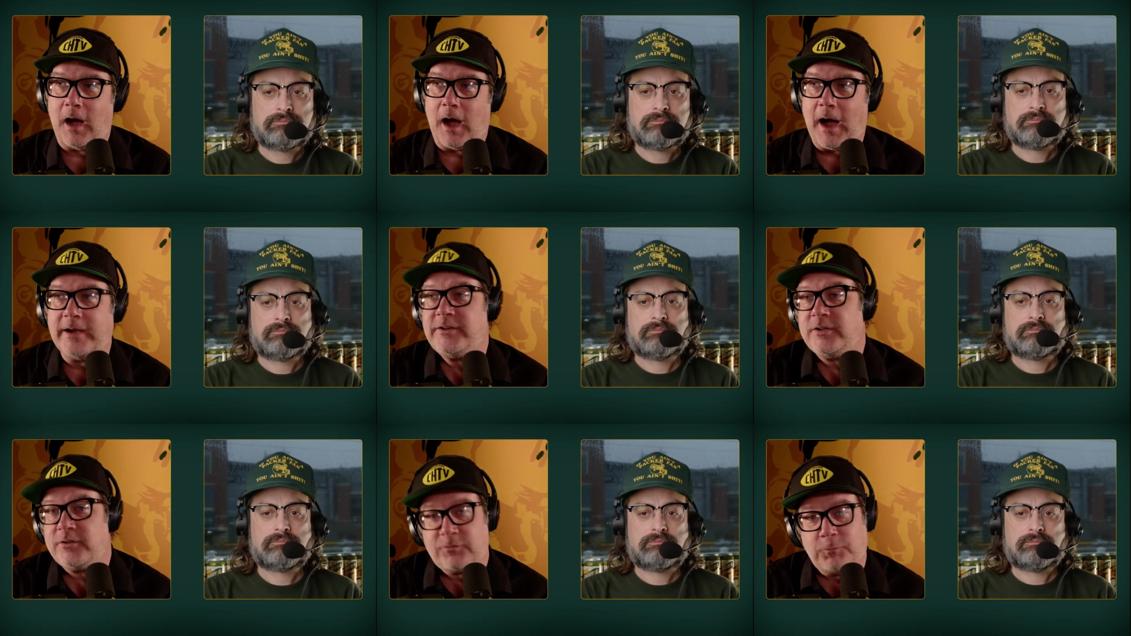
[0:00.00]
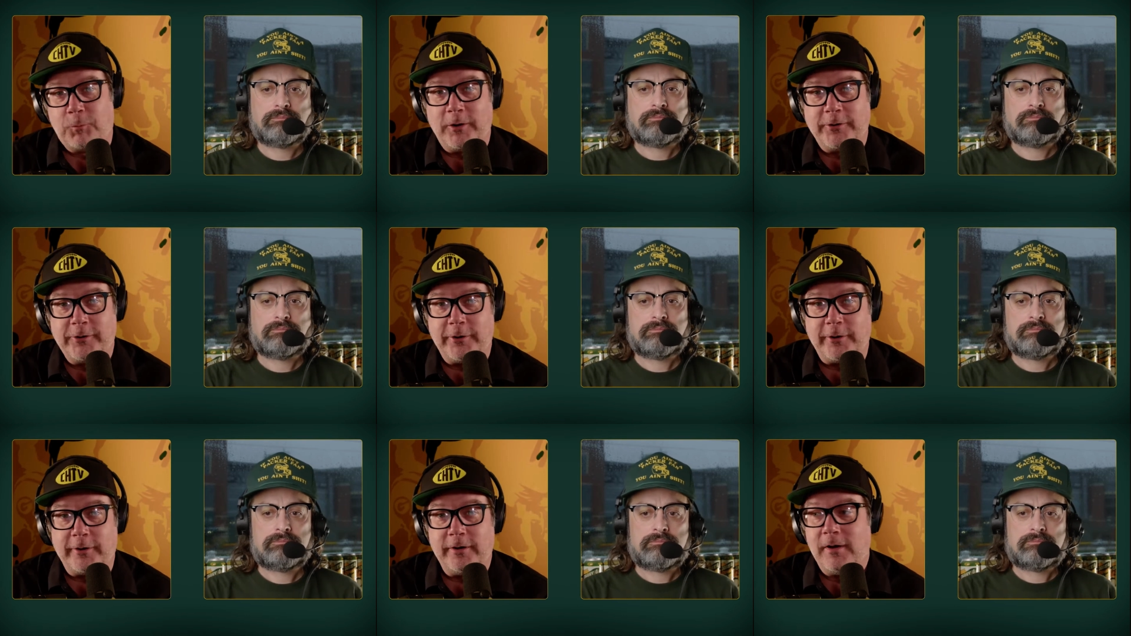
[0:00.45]
Speaker 1: I just
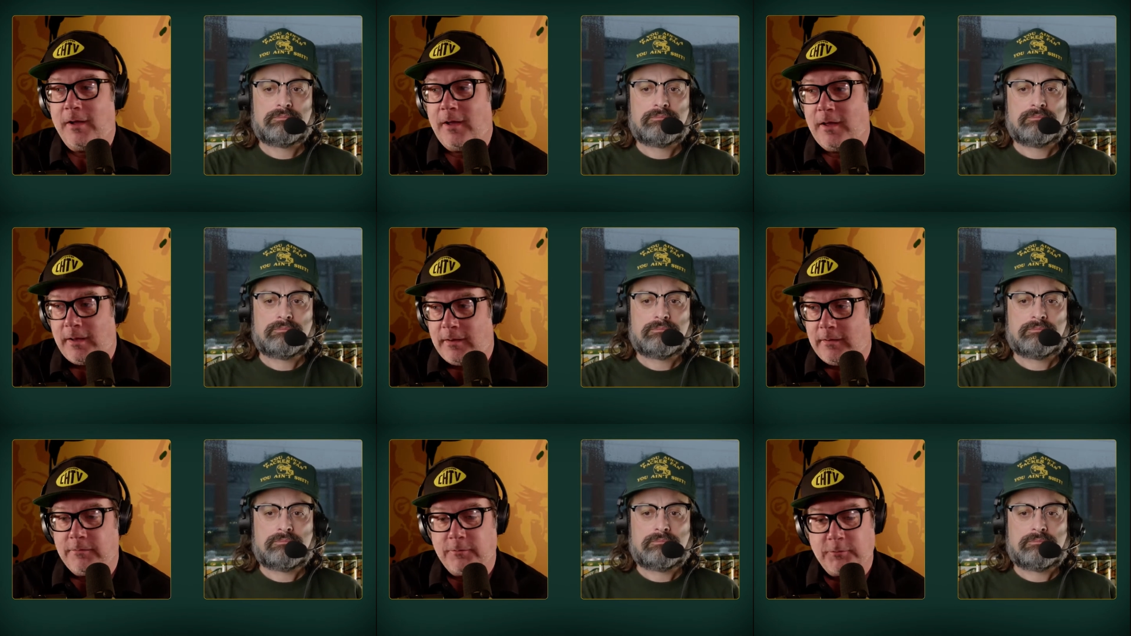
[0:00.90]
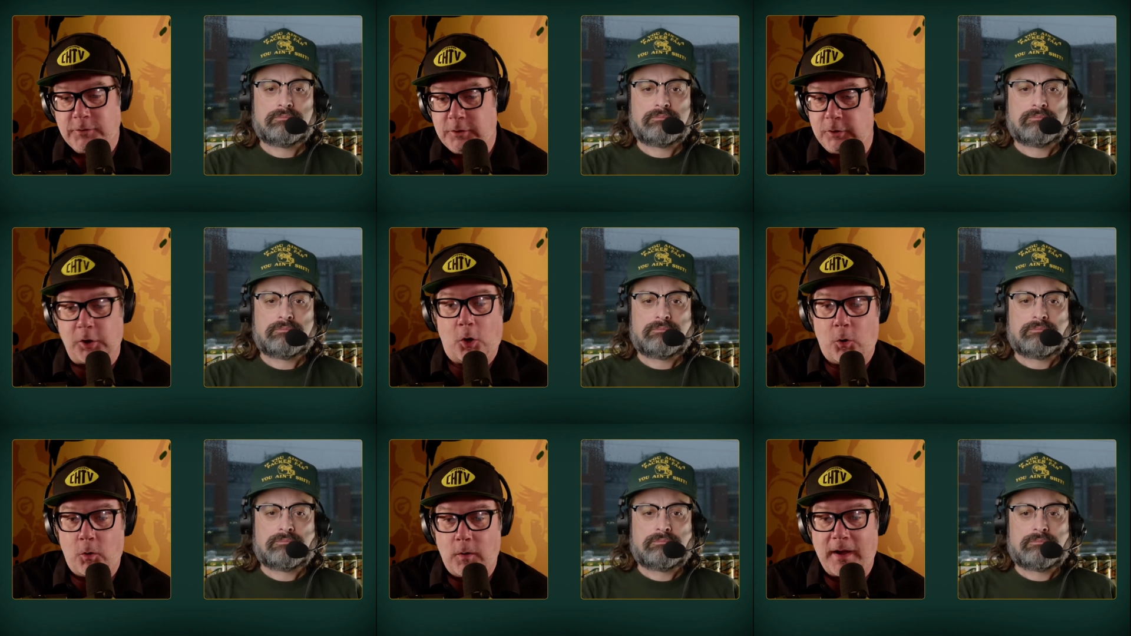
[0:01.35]
wonder,
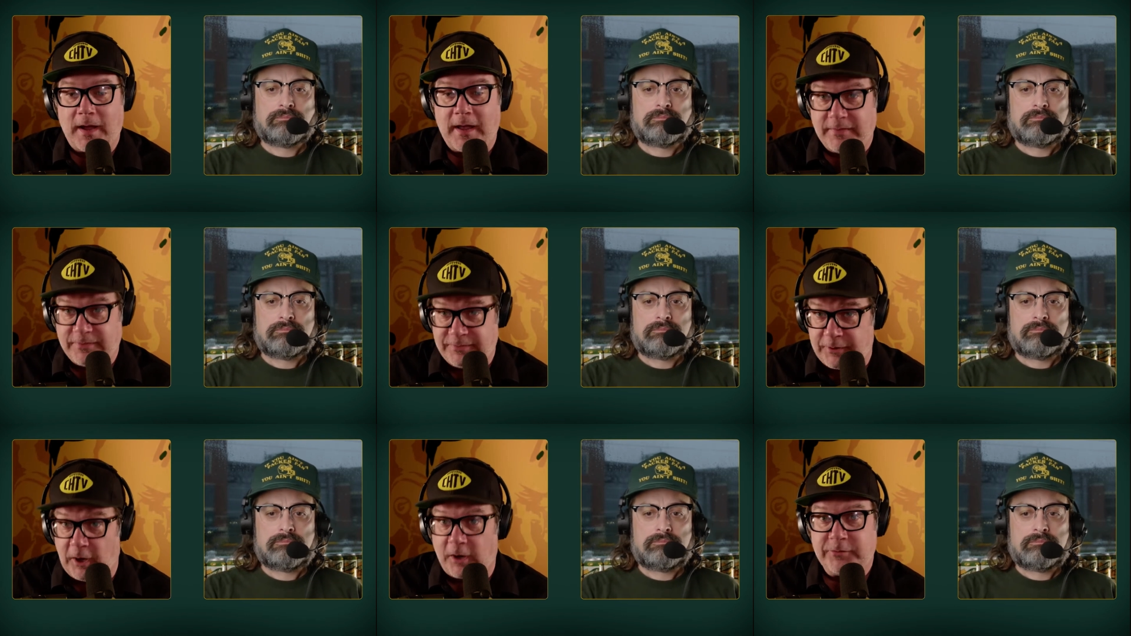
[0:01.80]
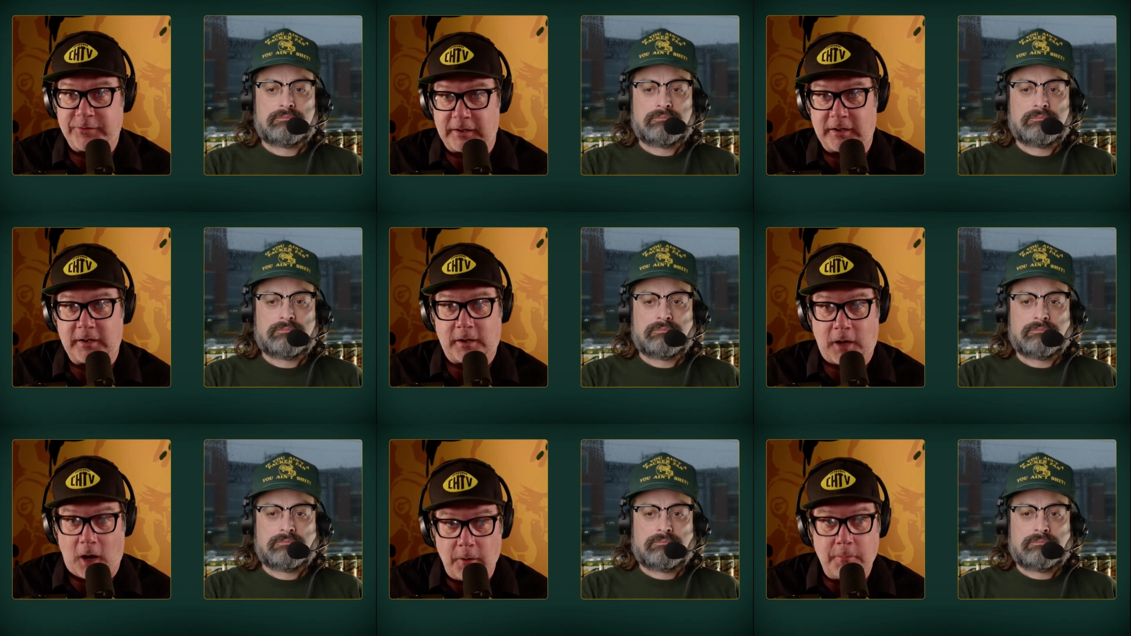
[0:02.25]
you know, does
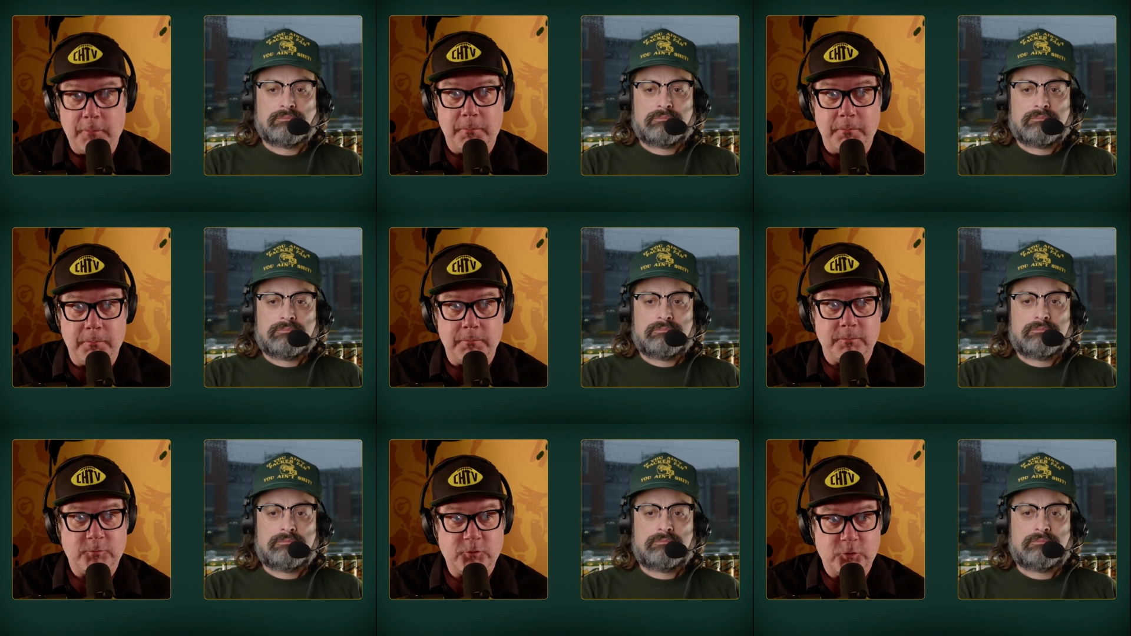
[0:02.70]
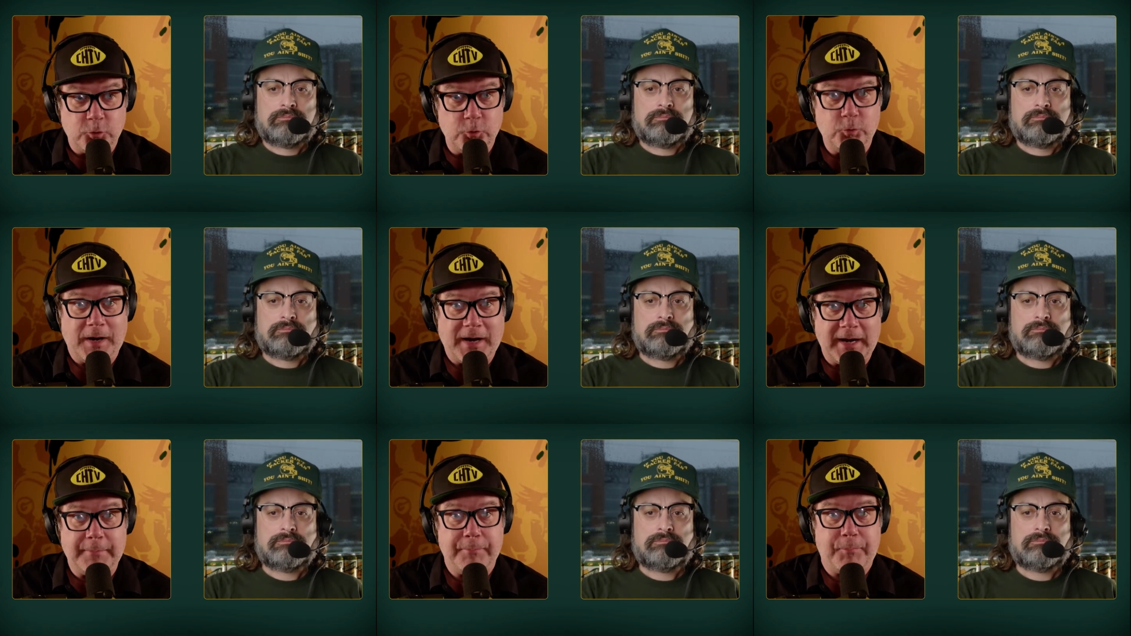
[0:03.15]
it come
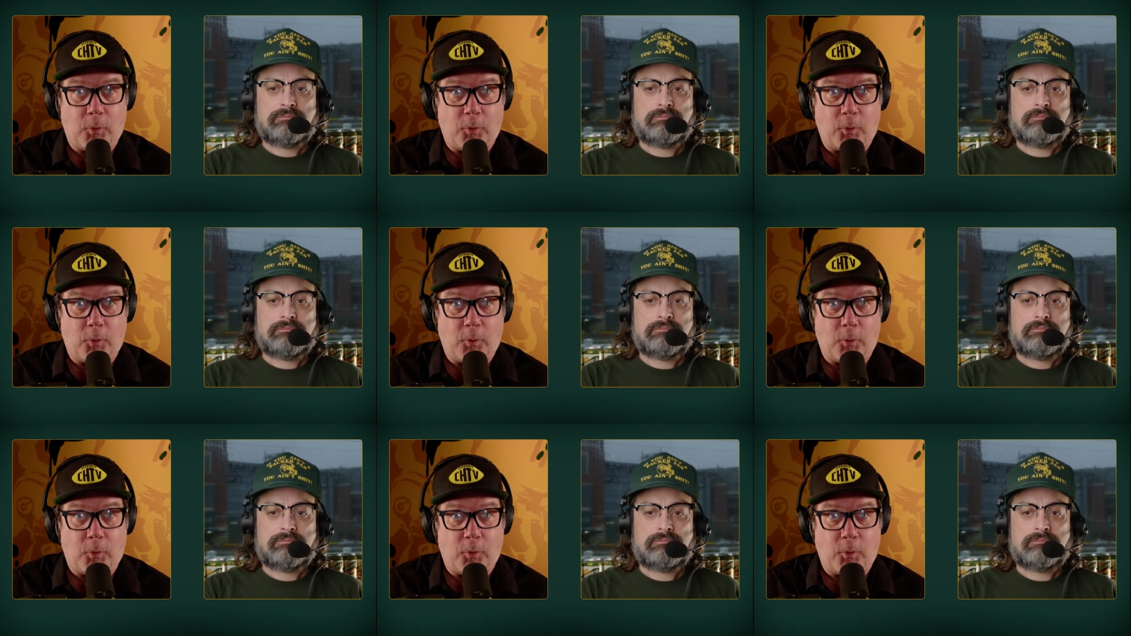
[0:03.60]
to a